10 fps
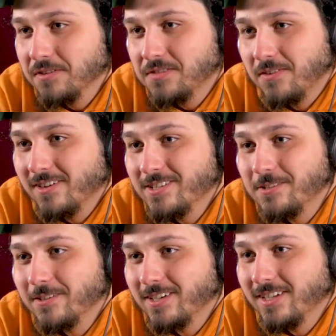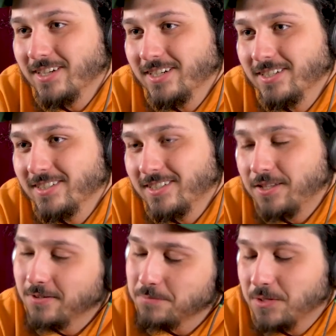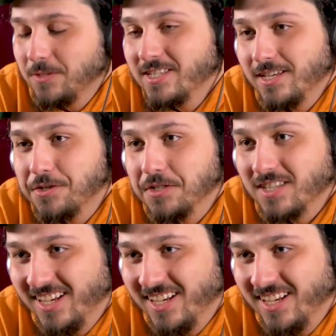as far as you can, between stations.